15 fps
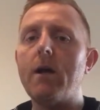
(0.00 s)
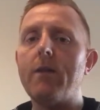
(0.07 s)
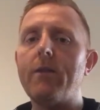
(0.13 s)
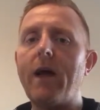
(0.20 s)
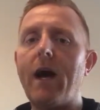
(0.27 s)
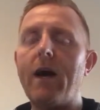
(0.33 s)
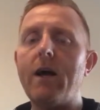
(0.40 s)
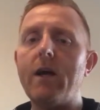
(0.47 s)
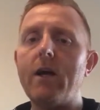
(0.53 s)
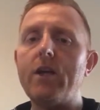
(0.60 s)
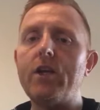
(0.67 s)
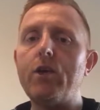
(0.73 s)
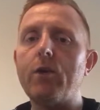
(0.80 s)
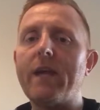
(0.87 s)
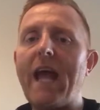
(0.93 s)
that
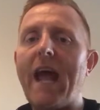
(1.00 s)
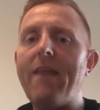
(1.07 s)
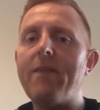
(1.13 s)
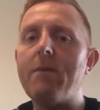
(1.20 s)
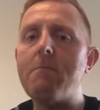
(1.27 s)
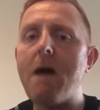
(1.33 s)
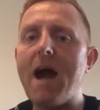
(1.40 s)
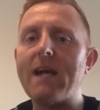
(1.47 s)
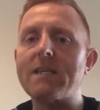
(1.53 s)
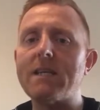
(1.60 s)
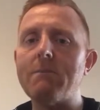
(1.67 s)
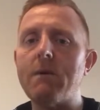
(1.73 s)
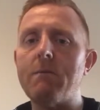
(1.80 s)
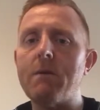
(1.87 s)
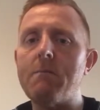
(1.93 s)
you get the maximum